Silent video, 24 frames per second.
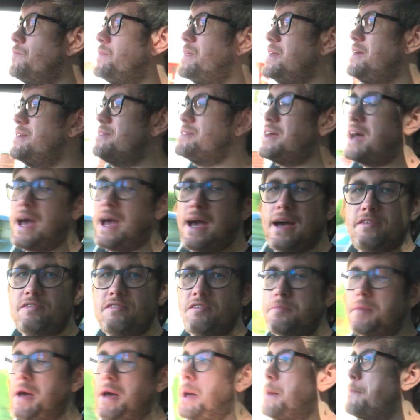is
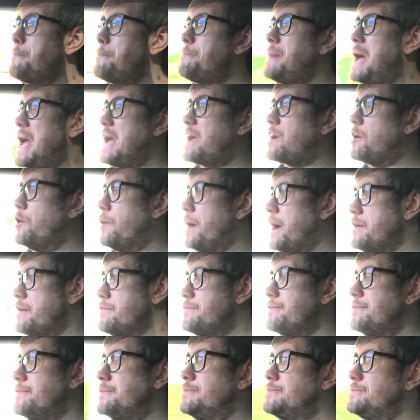Azamat
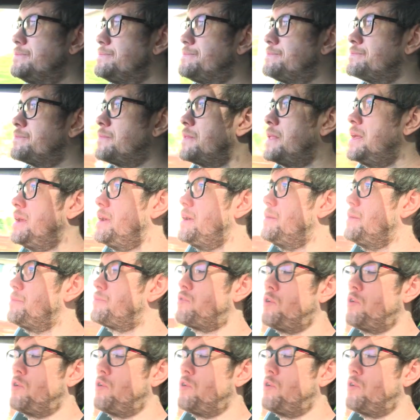Bekaev.